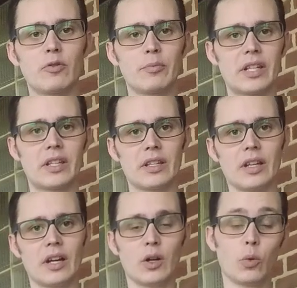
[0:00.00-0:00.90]
we're making
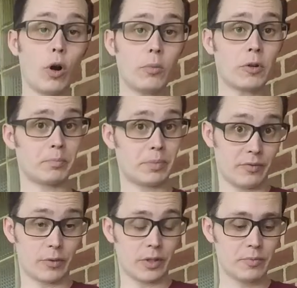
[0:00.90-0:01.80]
Wal-Mart
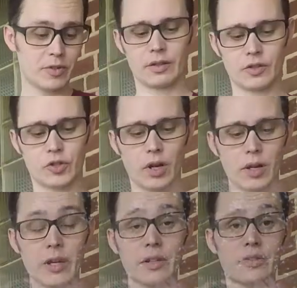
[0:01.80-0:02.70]
beef ribs. Let's try them
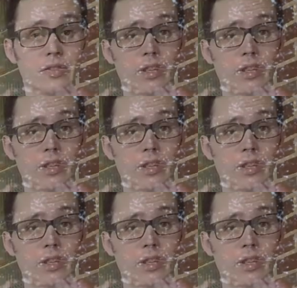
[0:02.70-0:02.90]
out, see